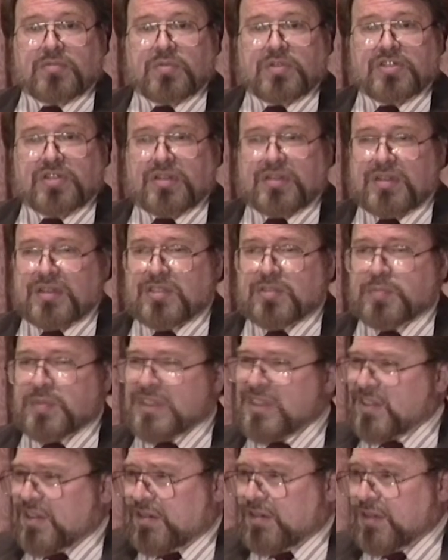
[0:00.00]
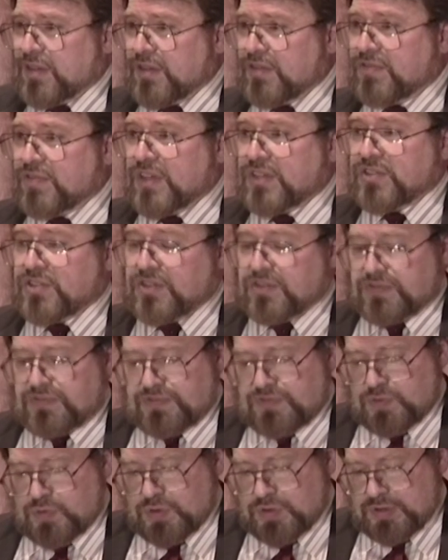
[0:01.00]
which I think is particularly offensive
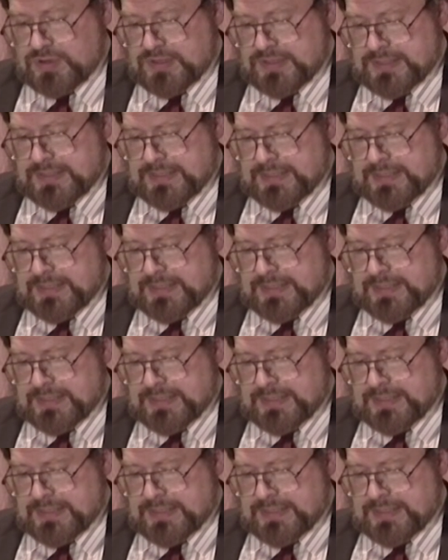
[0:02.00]
for